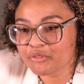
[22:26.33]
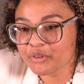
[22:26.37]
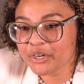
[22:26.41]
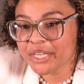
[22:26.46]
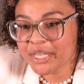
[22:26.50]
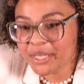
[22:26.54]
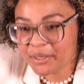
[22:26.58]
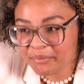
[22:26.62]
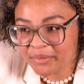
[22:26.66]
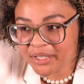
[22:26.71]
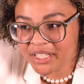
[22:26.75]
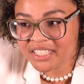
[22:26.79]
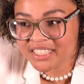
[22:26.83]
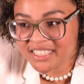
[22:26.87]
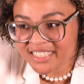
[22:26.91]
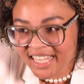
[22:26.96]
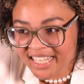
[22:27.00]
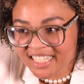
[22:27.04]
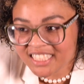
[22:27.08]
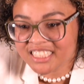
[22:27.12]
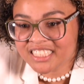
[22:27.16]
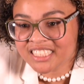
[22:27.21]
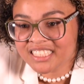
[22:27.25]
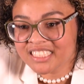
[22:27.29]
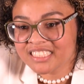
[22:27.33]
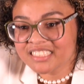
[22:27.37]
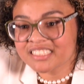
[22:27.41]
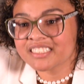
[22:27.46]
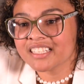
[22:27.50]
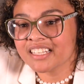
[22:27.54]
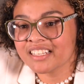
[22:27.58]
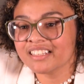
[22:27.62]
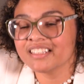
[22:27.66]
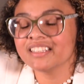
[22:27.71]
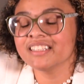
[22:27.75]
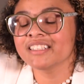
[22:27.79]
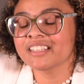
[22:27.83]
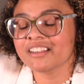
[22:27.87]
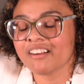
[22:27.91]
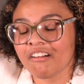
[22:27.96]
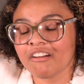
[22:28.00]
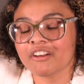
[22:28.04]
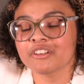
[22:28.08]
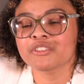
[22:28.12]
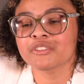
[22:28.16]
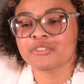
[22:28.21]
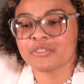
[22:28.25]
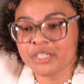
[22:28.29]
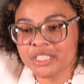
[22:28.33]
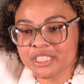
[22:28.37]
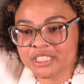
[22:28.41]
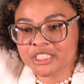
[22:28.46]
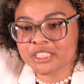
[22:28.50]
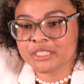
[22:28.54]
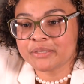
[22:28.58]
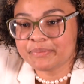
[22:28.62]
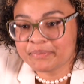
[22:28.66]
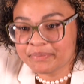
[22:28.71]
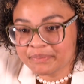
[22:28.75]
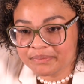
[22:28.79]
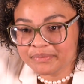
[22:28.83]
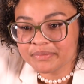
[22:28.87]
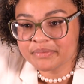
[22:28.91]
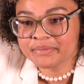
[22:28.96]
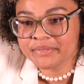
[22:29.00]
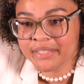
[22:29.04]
rehabilitation instead of incarceration.